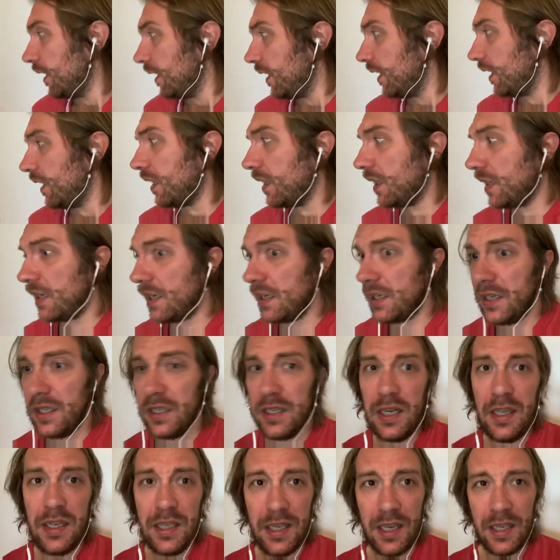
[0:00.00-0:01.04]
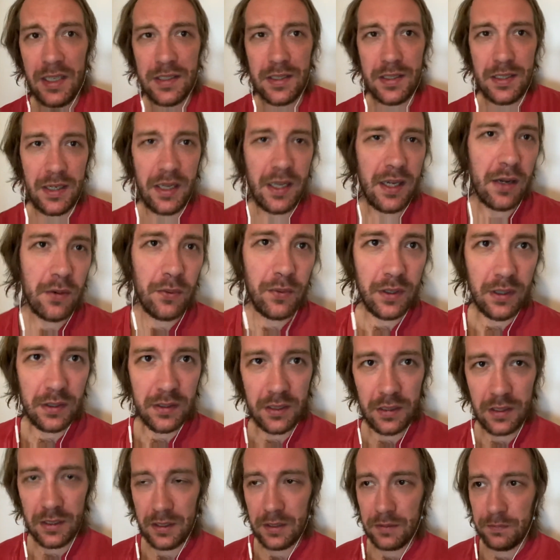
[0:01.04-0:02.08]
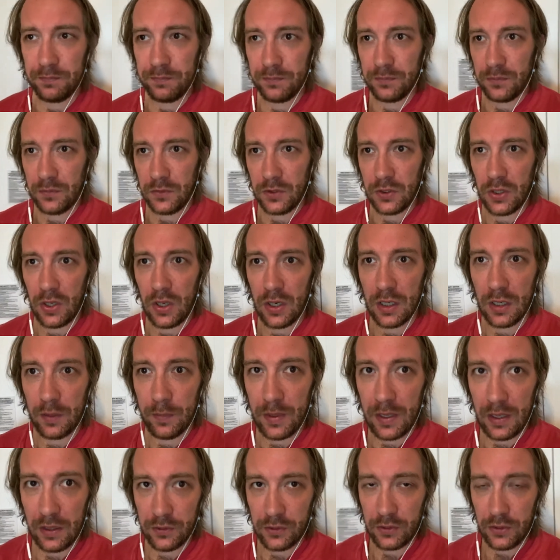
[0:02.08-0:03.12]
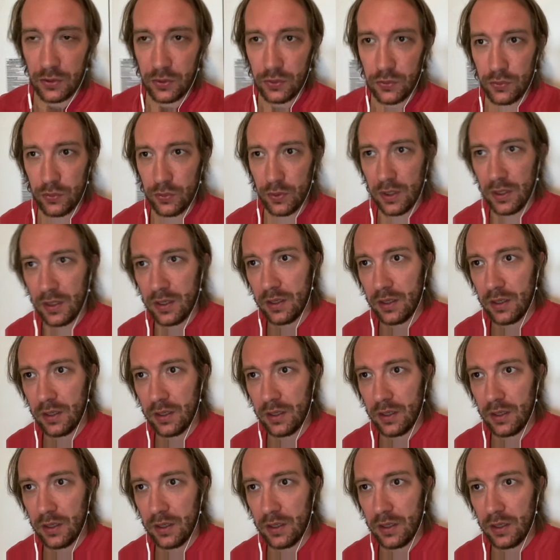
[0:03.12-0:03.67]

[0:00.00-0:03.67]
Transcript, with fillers: Uh, in any case, today I wanted to talk about two